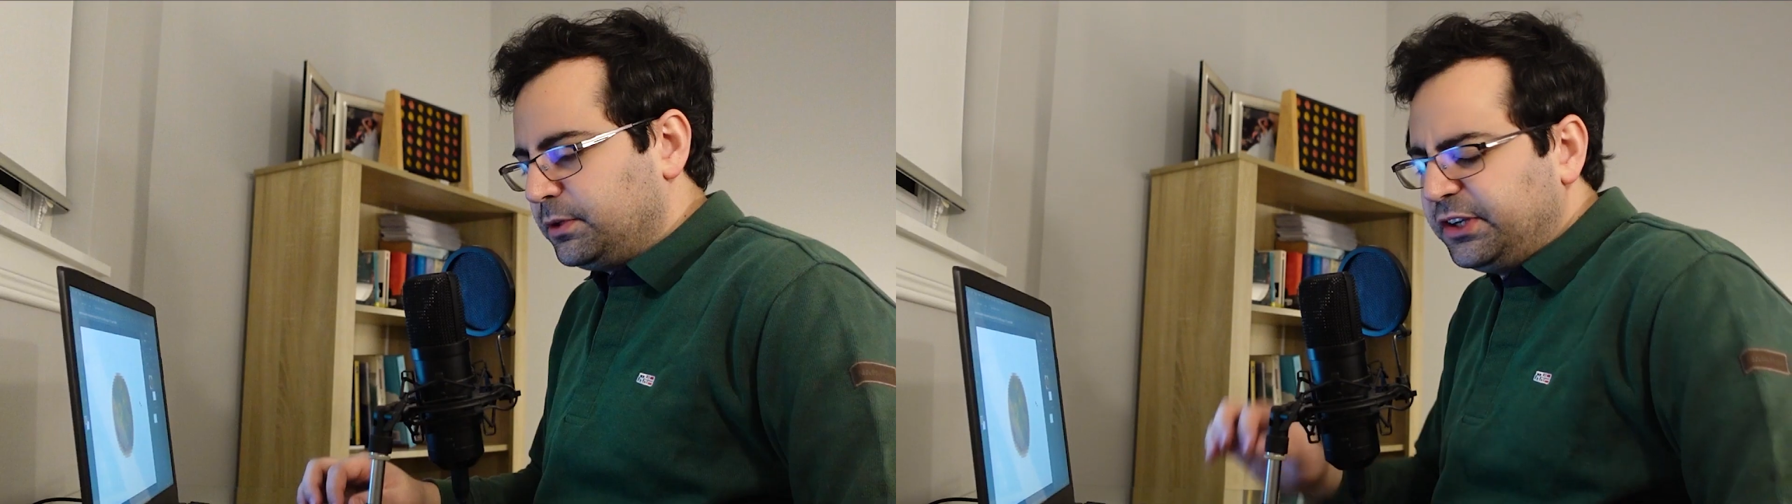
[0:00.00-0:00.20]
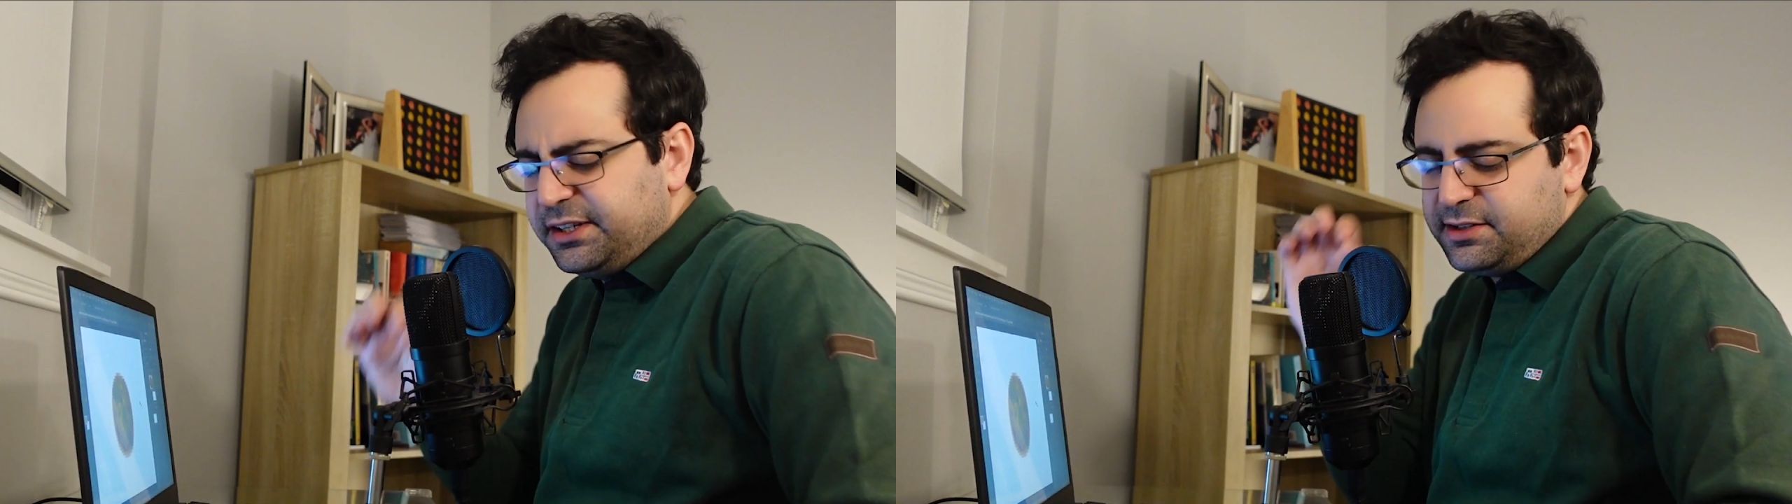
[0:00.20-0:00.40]

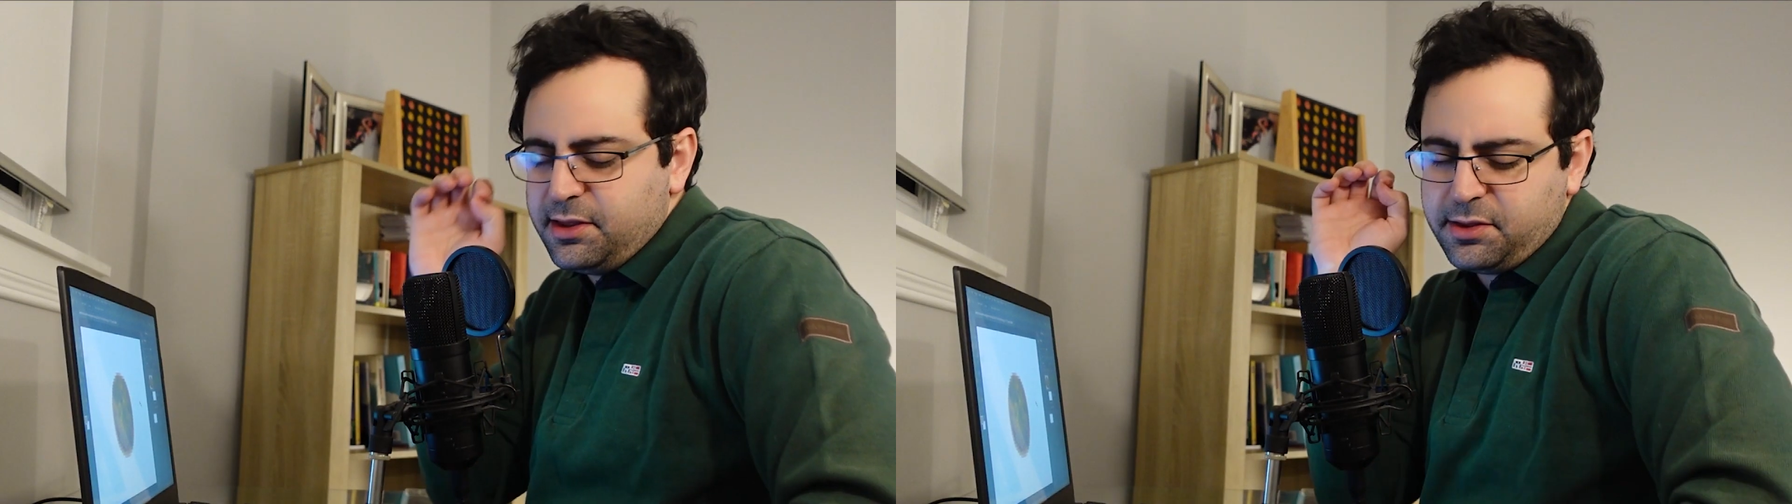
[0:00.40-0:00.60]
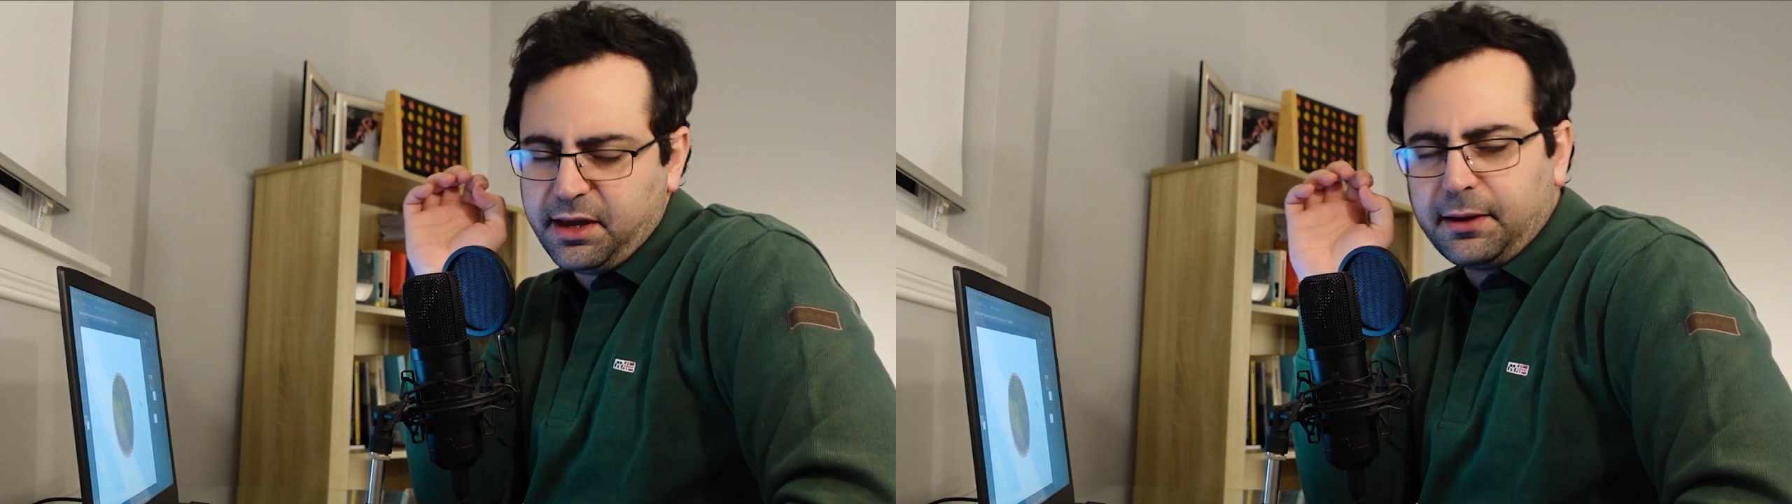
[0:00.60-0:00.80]
But here's
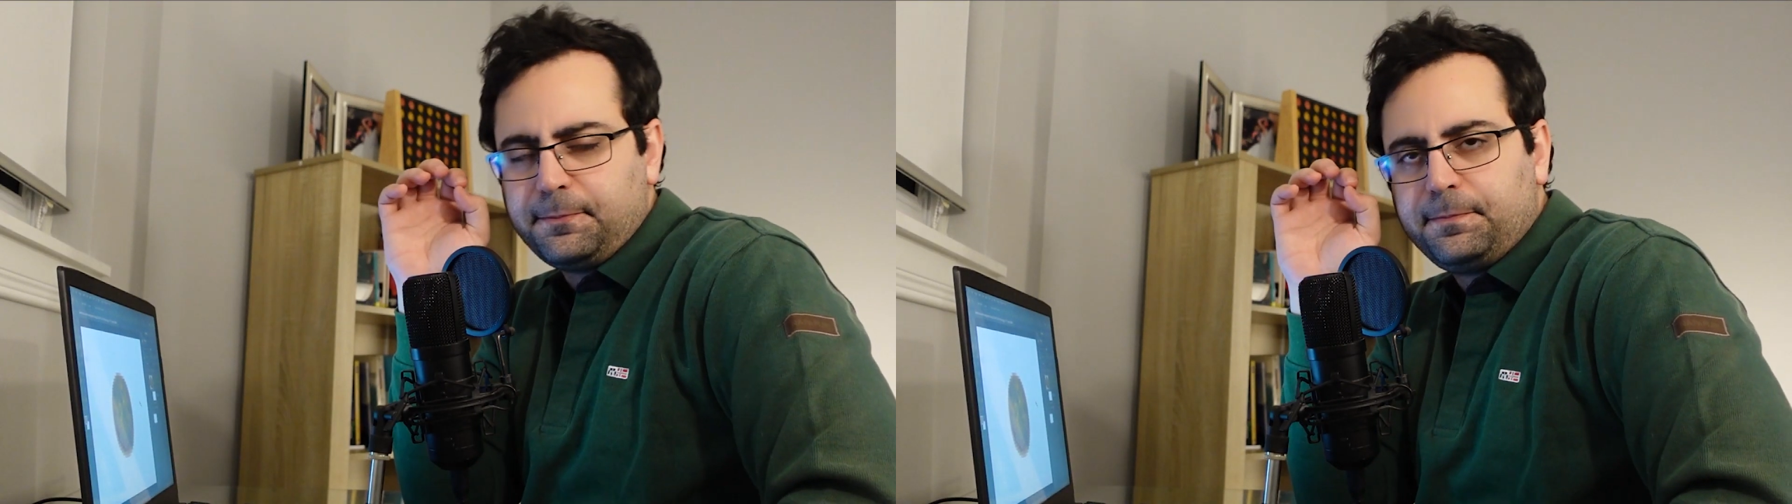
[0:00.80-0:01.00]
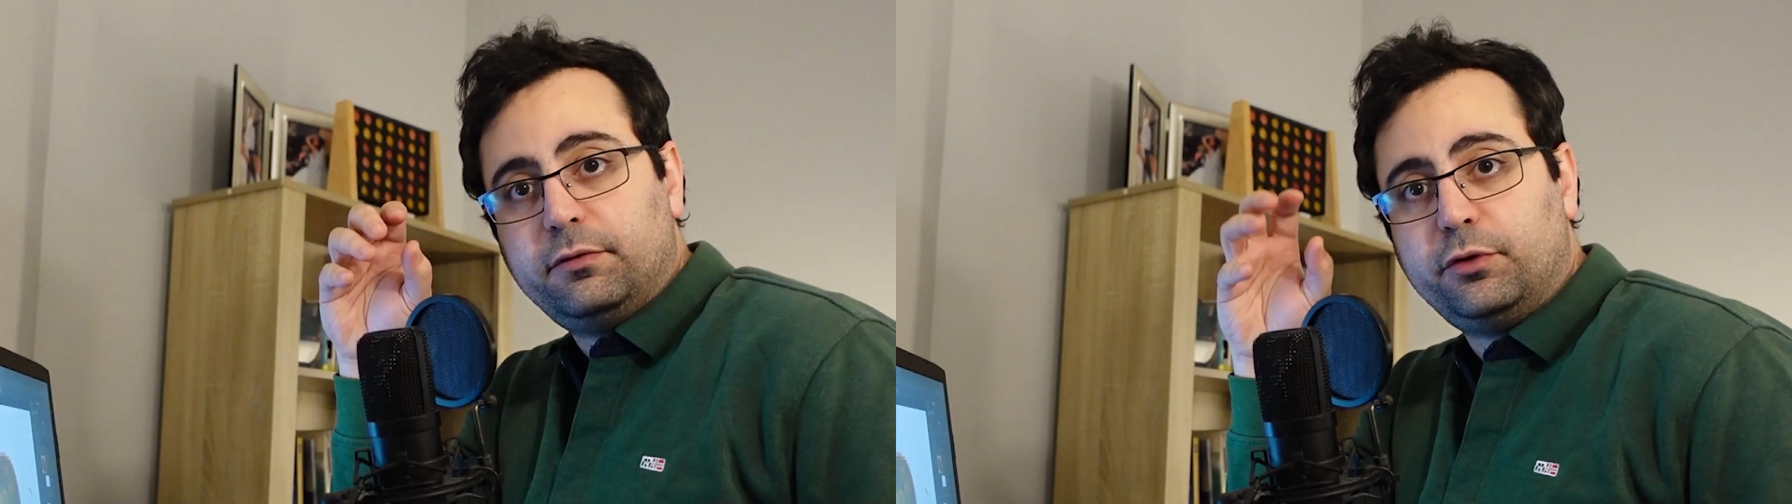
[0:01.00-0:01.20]
the thing,
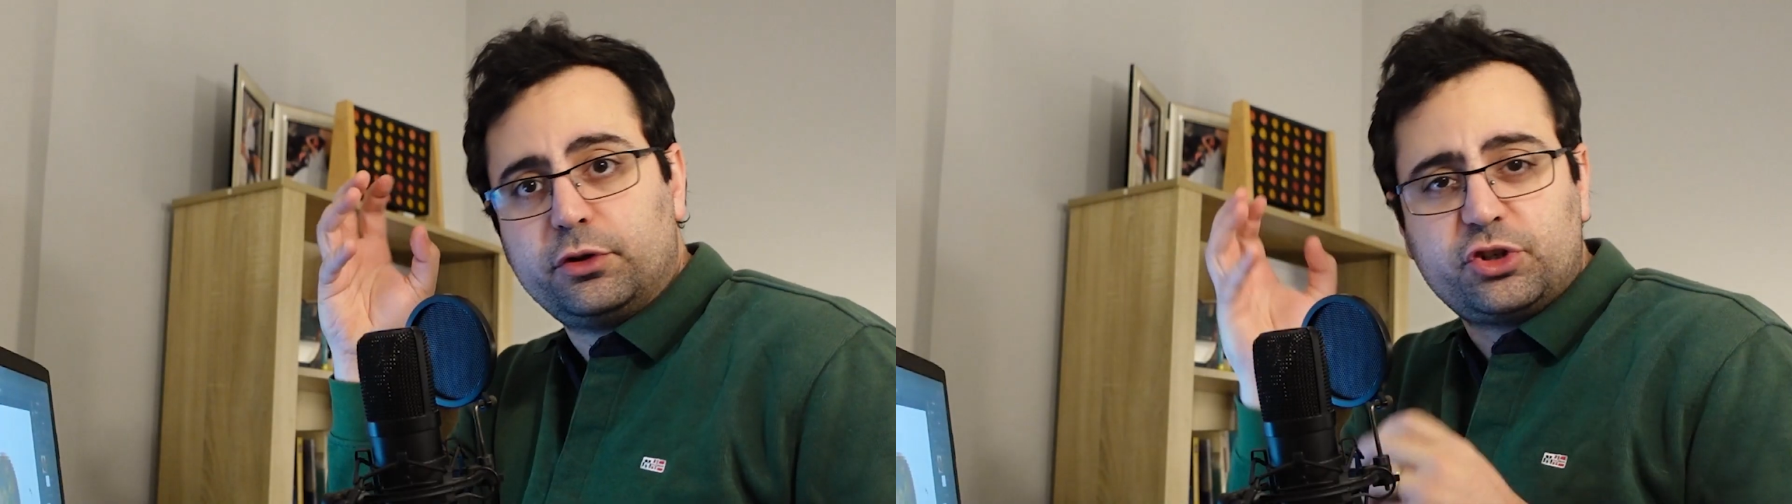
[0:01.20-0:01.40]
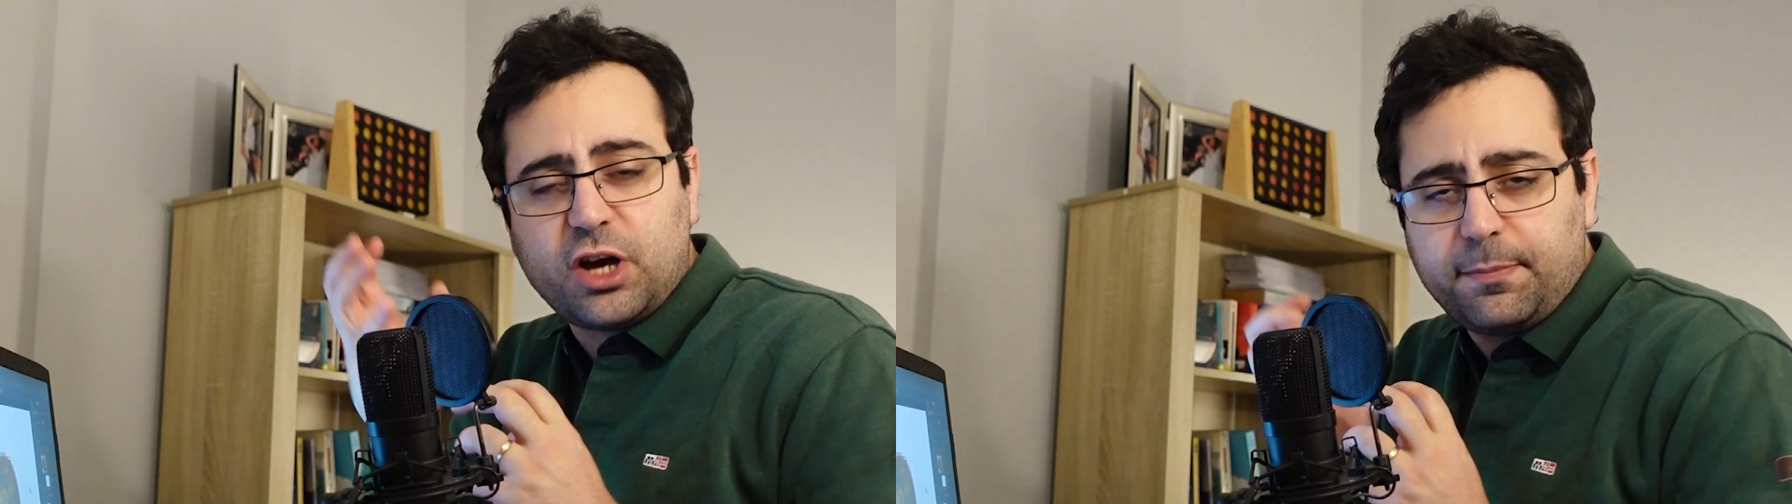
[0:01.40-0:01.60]

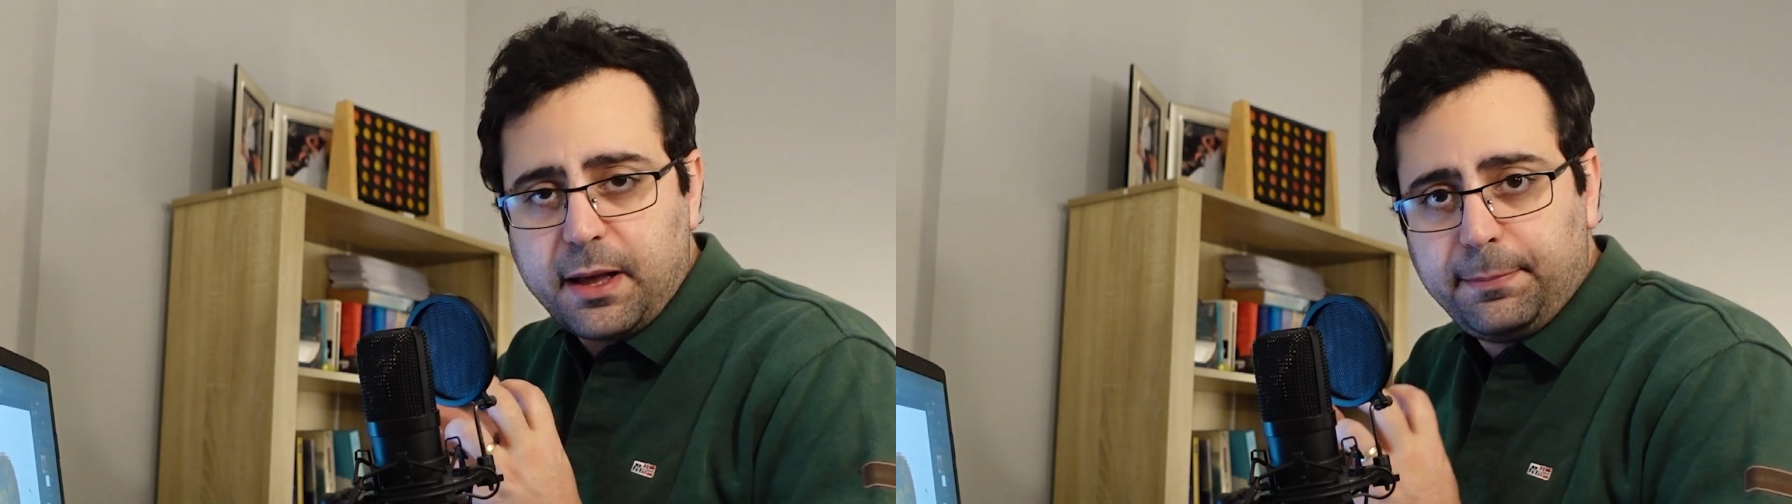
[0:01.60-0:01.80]
Photoshop